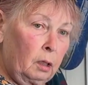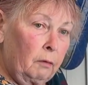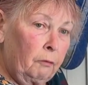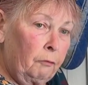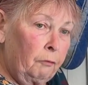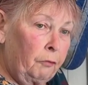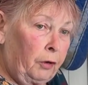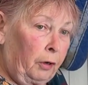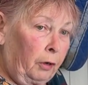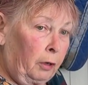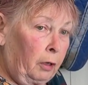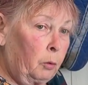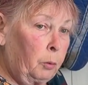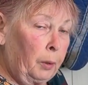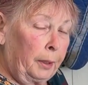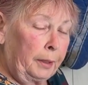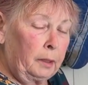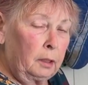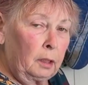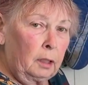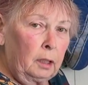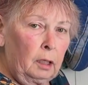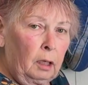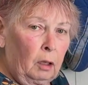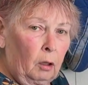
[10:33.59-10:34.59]
very
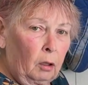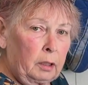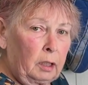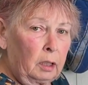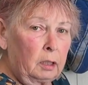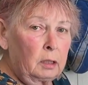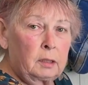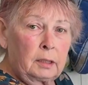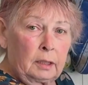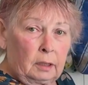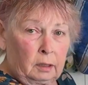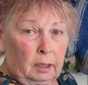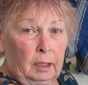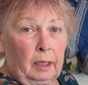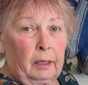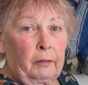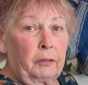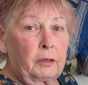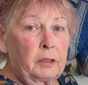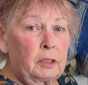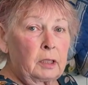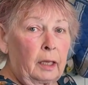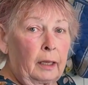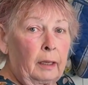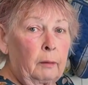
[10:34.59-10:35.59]
quickly like it did the other
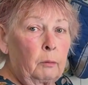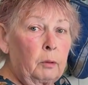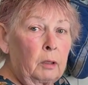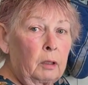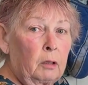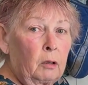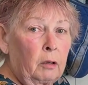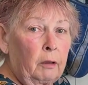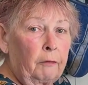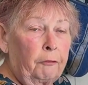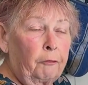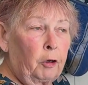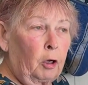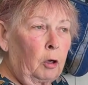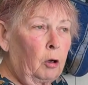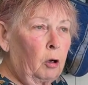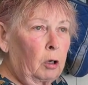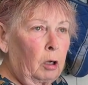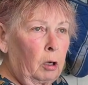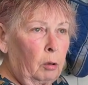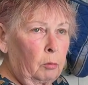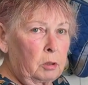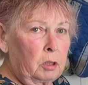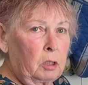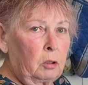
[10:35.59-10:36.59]
day when I forgot
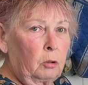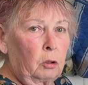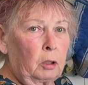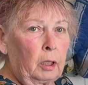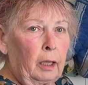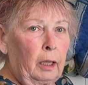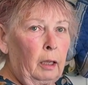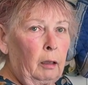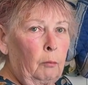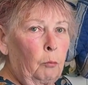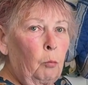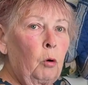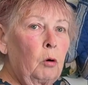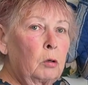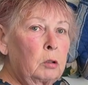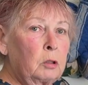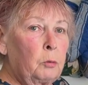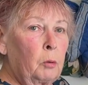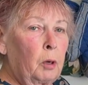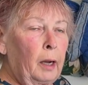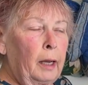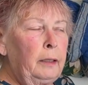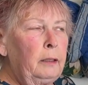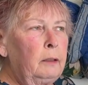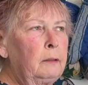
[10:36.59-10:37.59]
I was cooking and walked
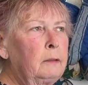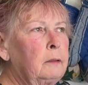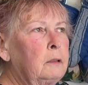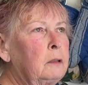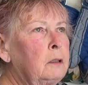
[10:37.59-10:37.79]
away.